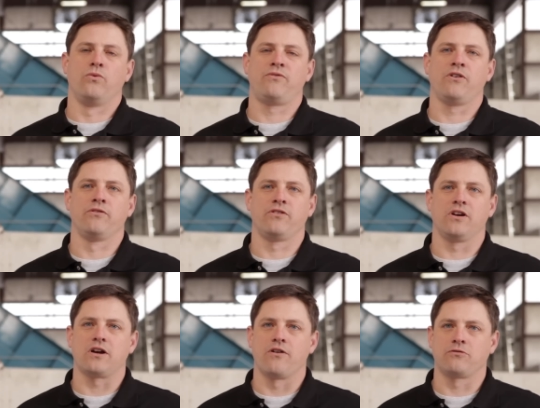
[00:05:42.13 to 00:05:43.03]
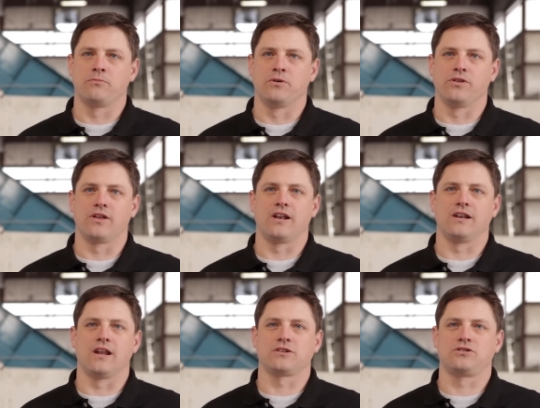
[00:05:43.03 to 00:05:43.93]
We felt very comfortable that
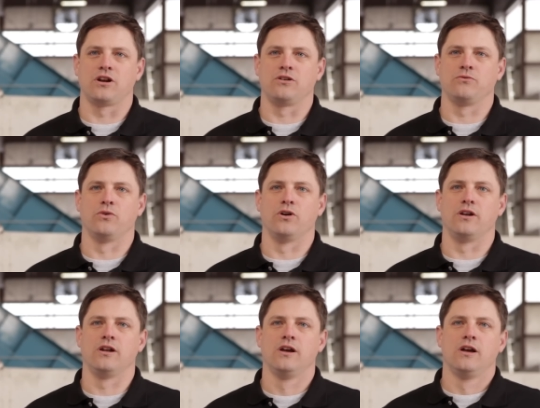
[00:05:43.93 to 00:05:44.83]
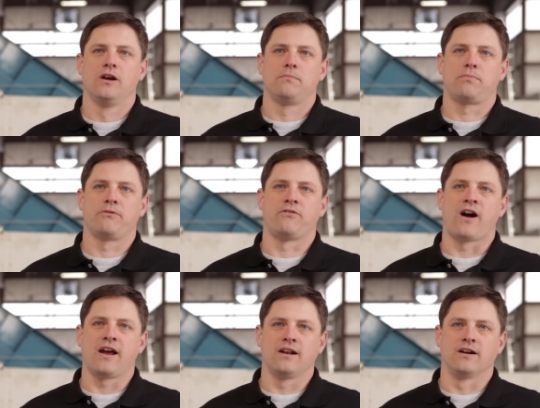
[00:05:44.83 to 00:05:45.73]
NEXGEN would
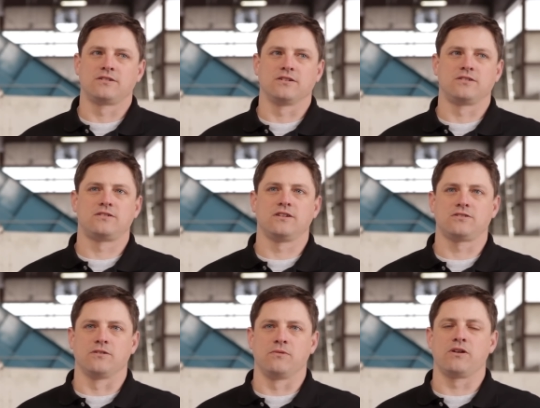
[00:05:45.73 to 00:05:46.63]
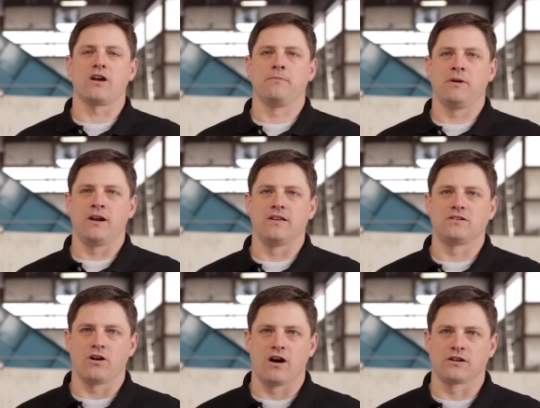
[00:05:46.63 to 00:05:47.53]
provide us a system. They'd come in and they'd
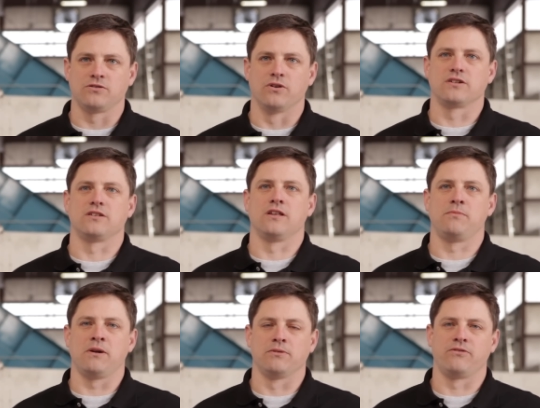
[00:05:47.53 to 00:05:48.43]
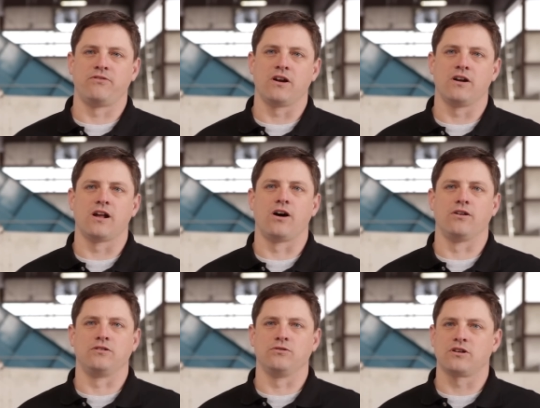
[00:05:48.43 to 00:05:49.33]
talk to us and they'd be able to figure it out
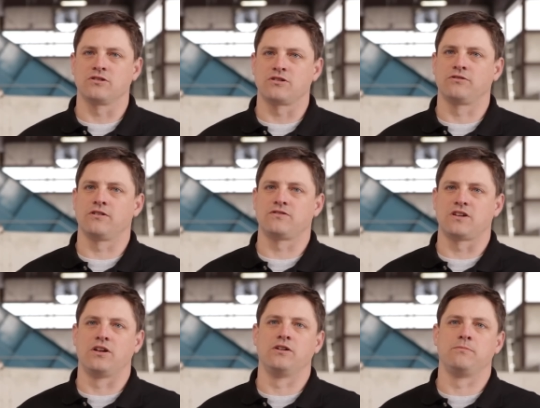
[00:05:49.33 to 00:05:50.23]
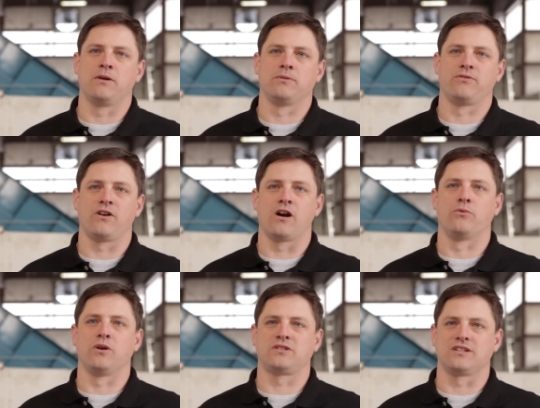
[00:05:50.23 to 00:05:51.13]
and do the consultative selling to be able to figure
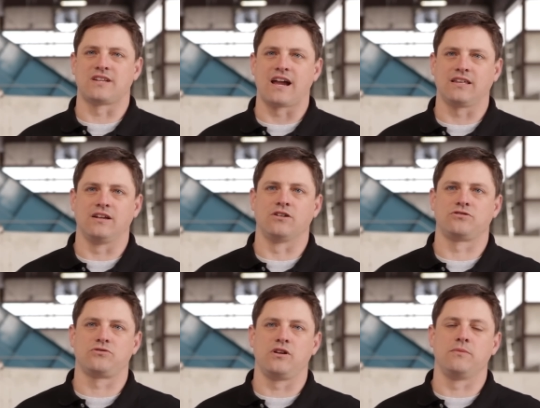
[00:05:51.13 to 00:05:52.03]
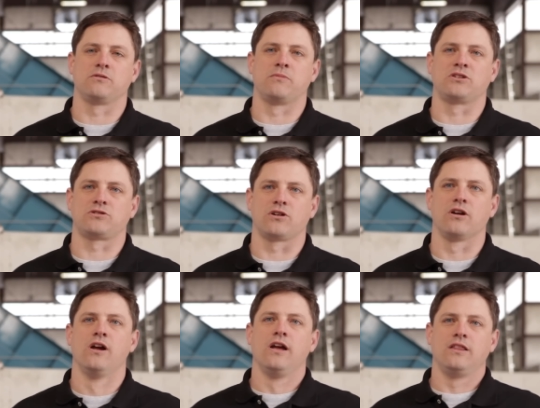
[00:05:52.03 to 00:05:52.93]
out what's exactly in our stream to make sure
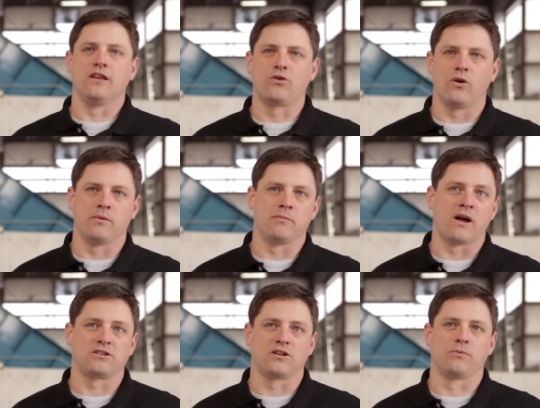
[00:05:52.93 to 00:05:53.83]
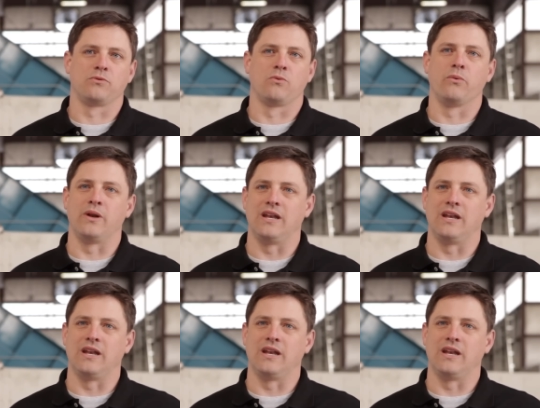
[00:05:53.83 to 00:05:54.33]
the equipment matched up with what we